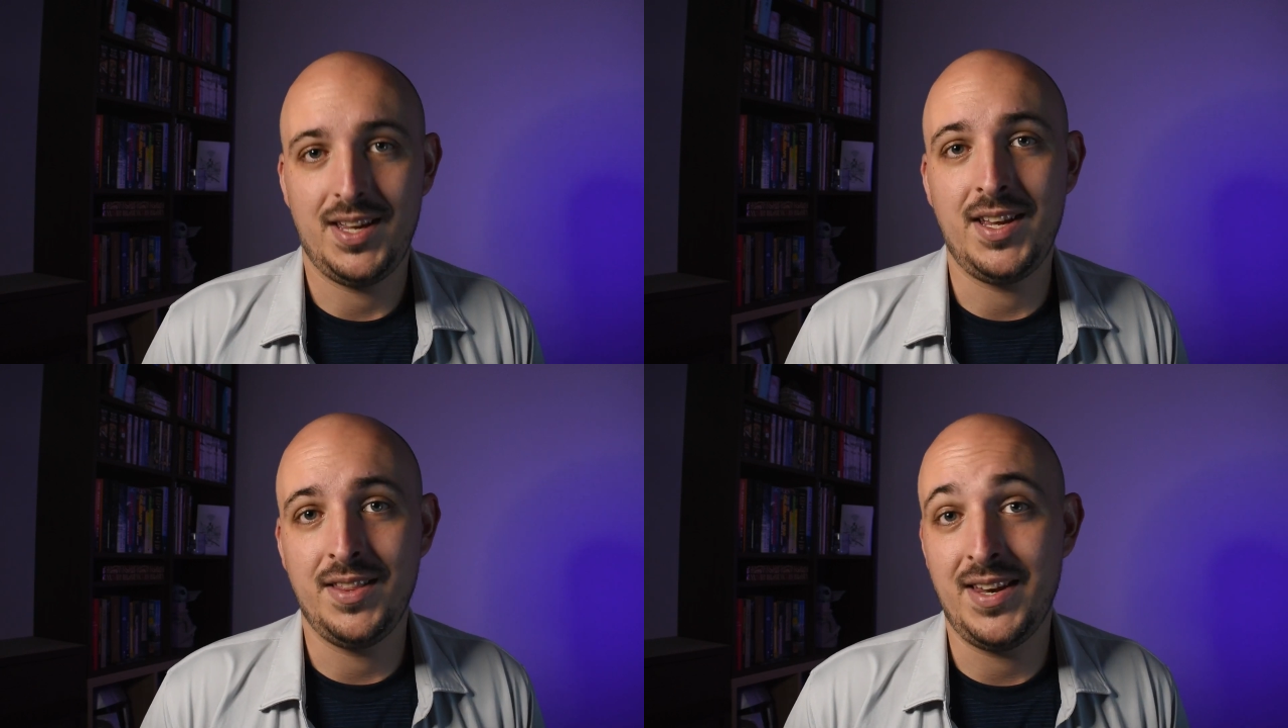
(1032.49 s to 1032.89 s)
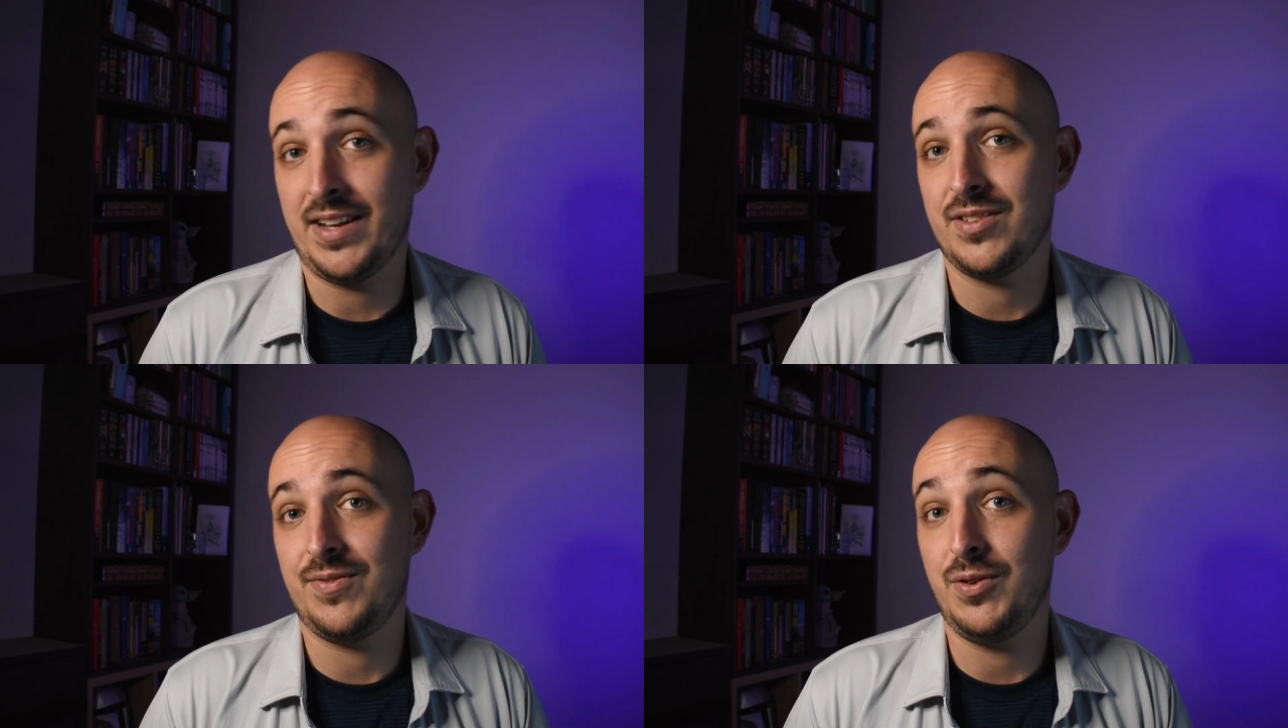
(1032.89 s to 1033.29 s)
in the
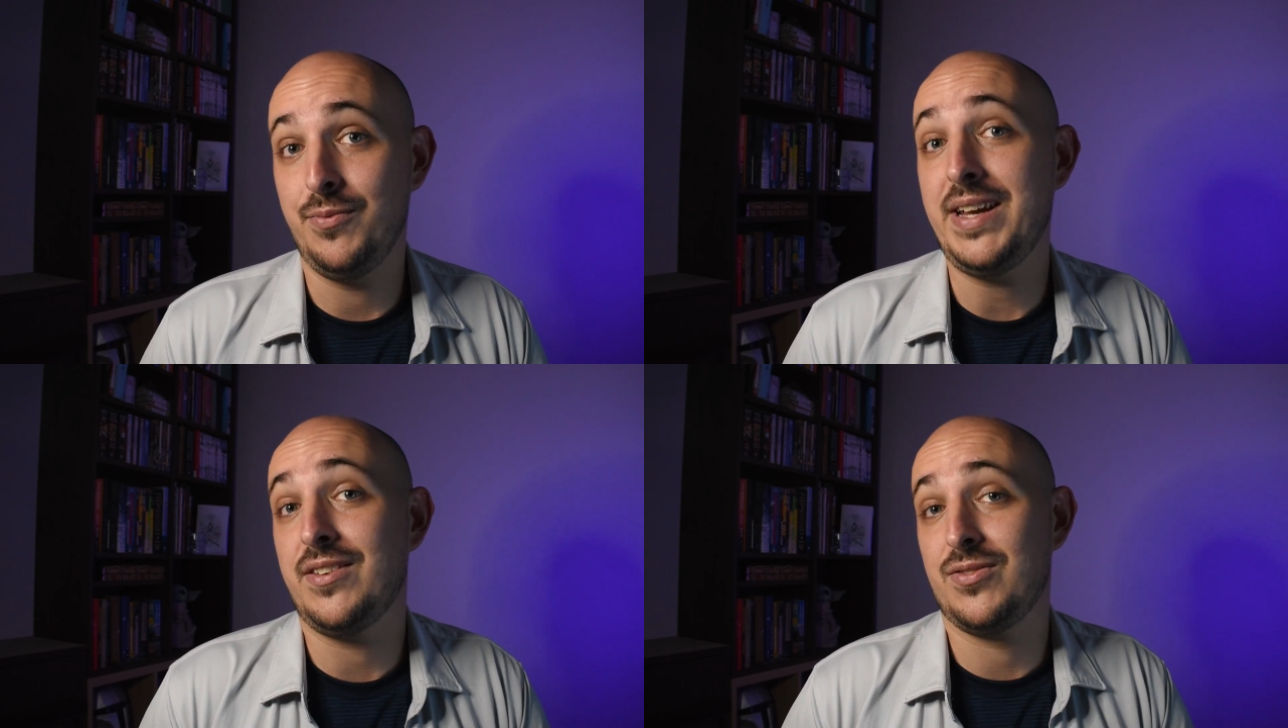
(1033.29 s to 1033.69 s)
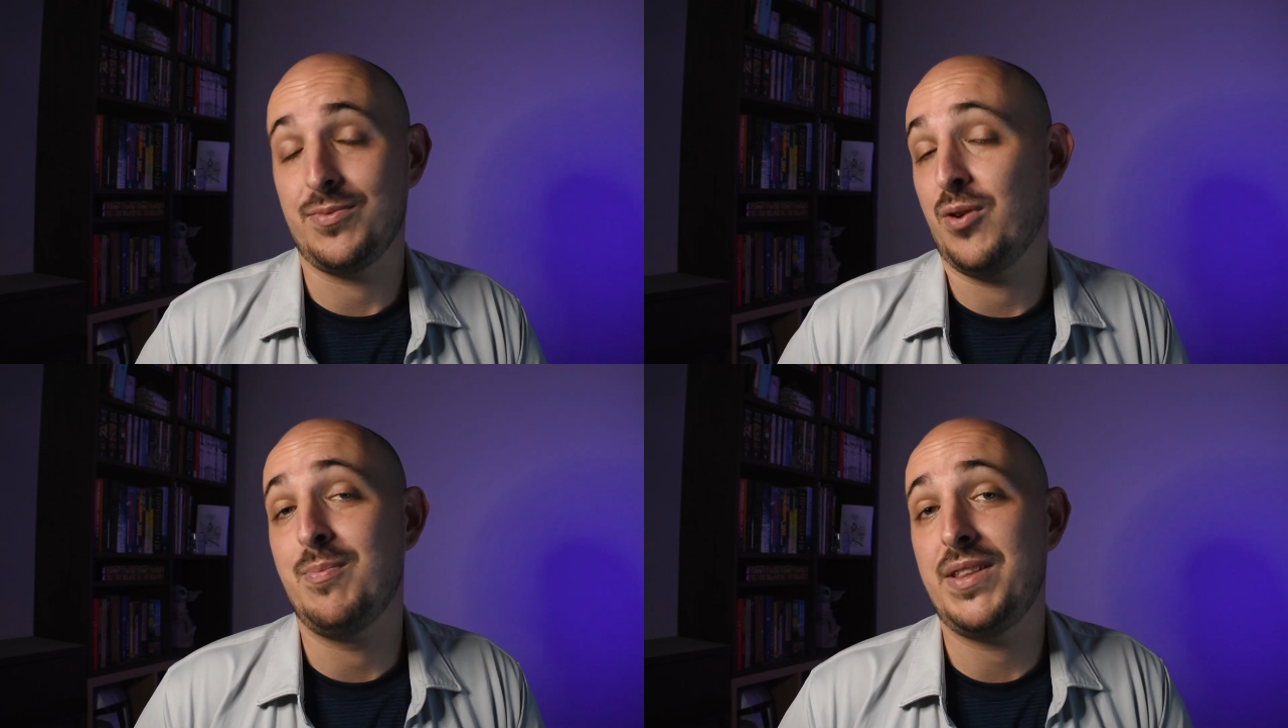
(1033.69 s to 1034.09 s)
next few weeks
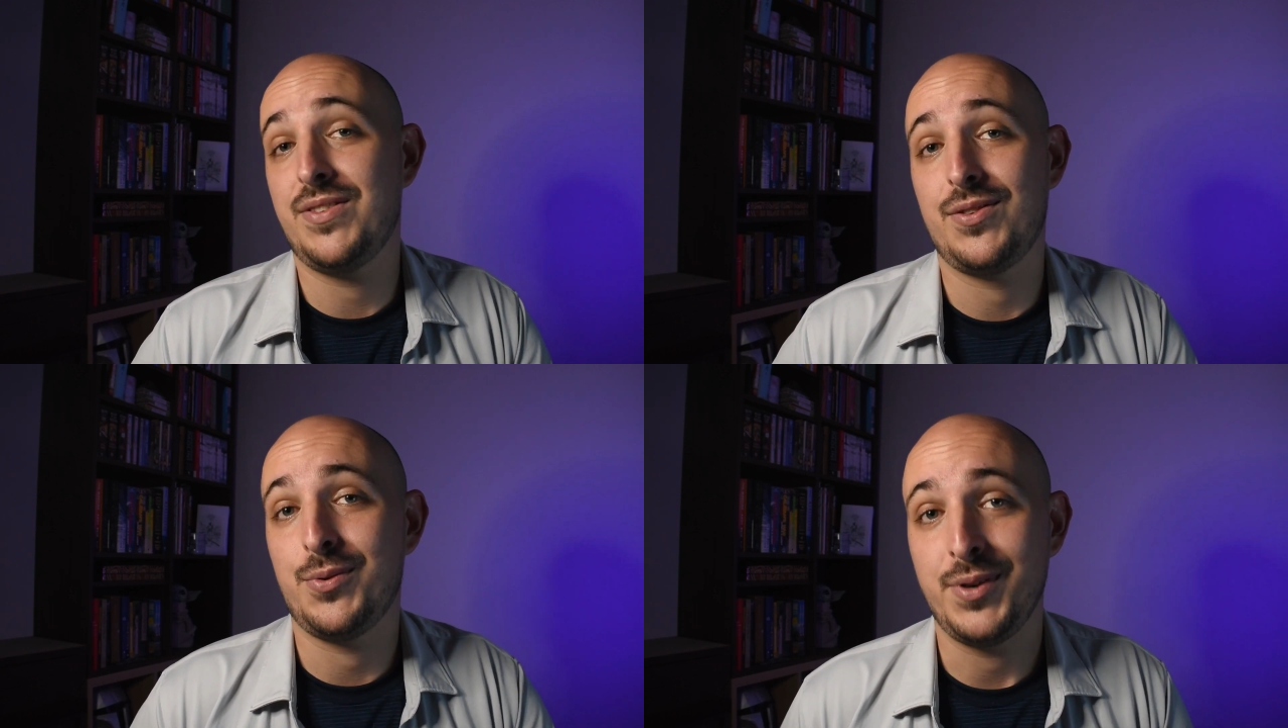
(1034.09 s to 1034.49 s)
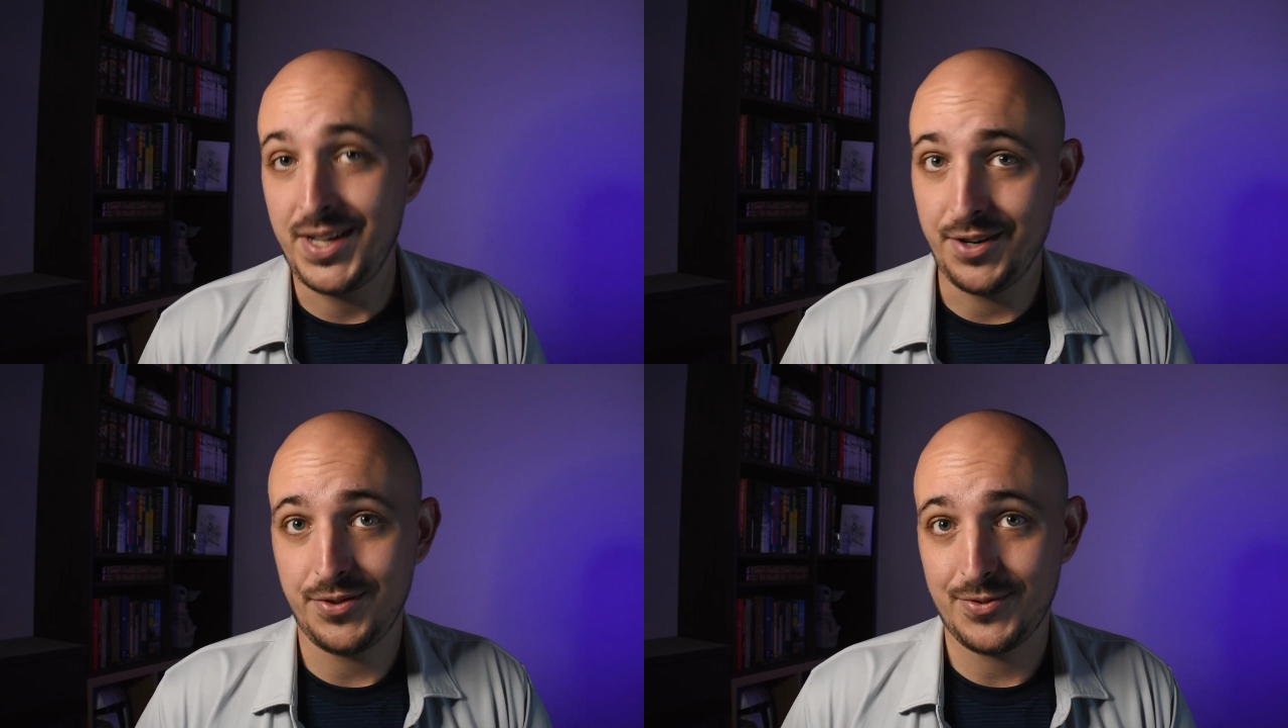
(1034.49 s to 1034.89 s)
or months or
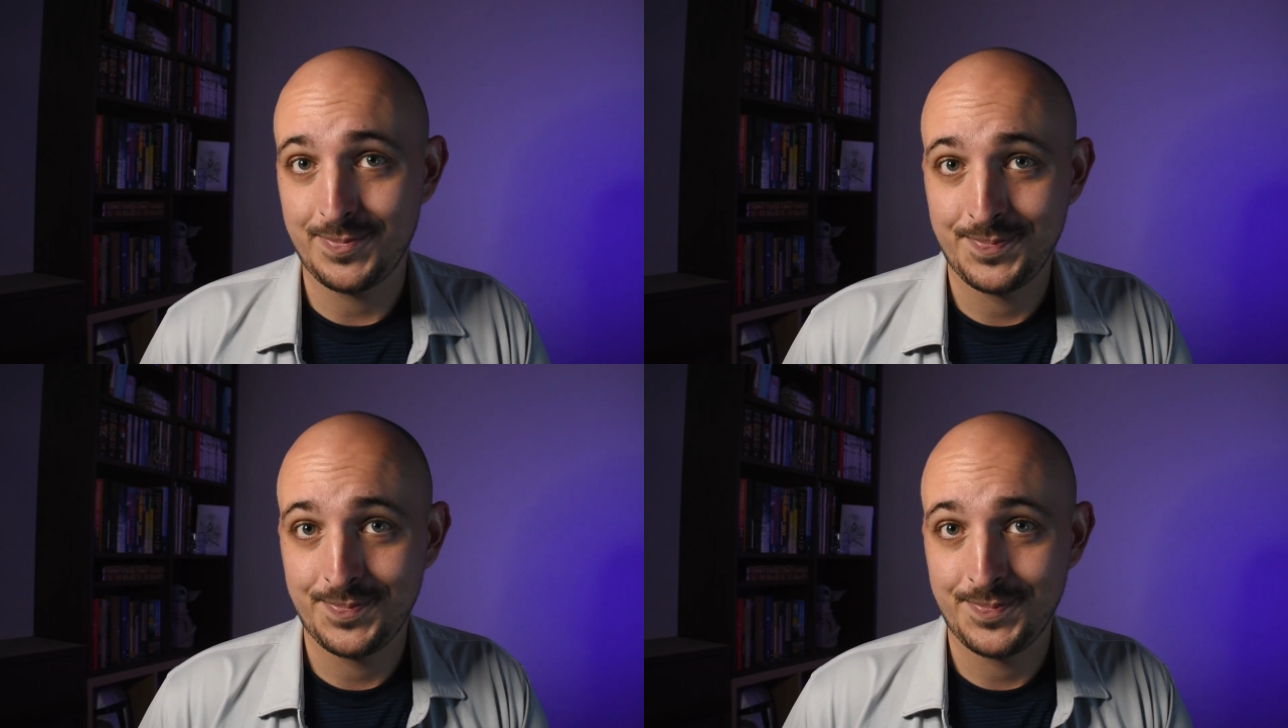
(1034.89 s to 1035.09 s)
years.